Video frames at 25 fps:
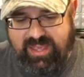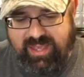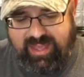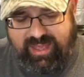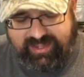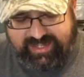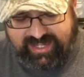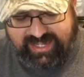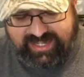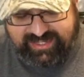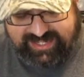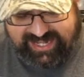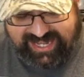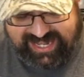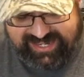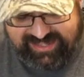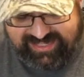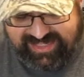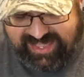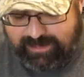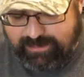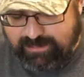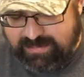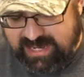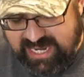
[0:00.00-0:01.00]
Again, kind of
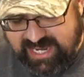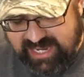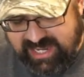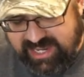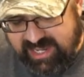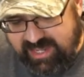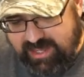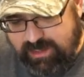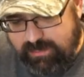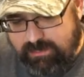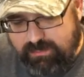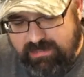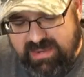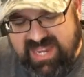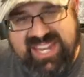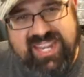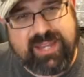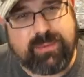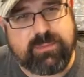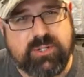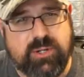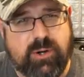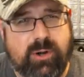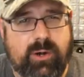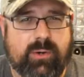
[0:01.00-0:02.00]
that medium,
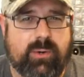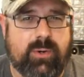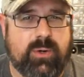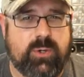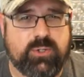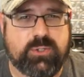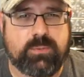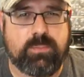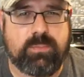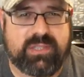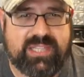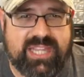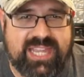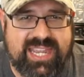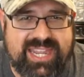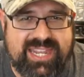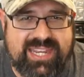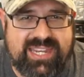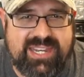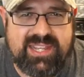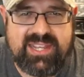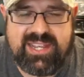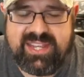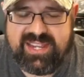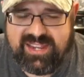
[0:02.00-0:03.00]
medium dark roast
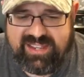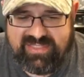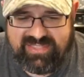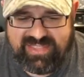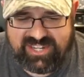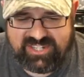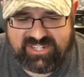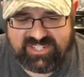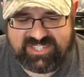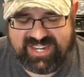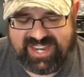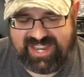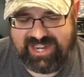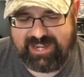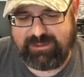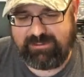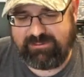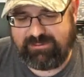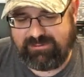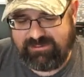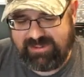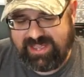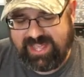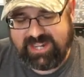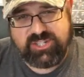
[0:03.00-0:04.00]
blend that just kind
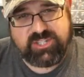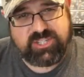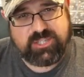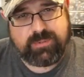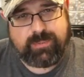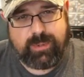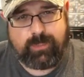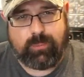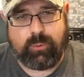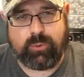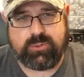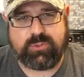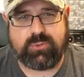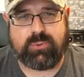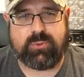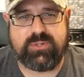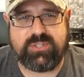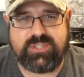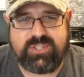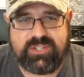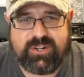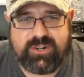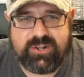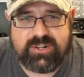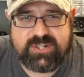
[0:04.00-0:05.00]
of edges a bit more
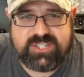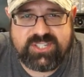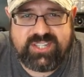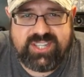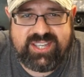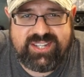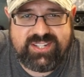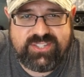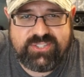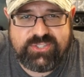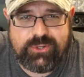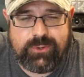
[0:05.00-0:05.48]
towards the dark side.